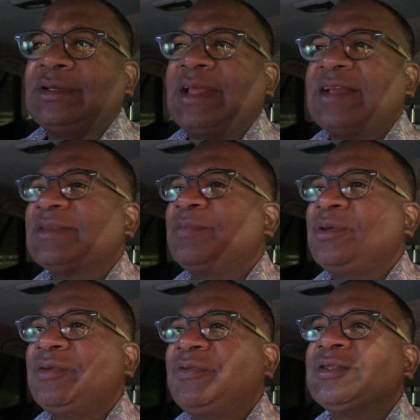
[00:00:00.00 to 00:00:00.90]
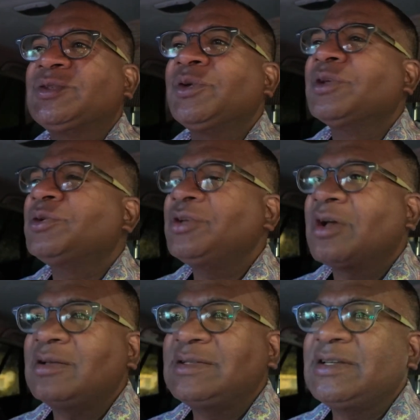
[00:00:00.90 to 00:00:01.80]
That's a beautiful story. Could you
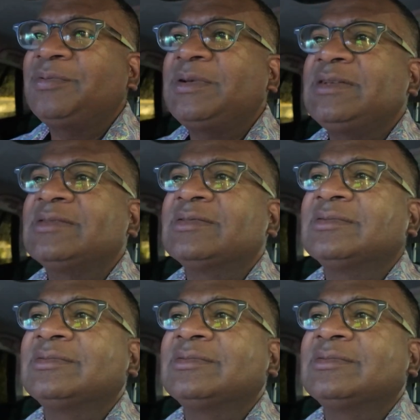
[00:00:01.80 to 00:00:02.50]
continue, please?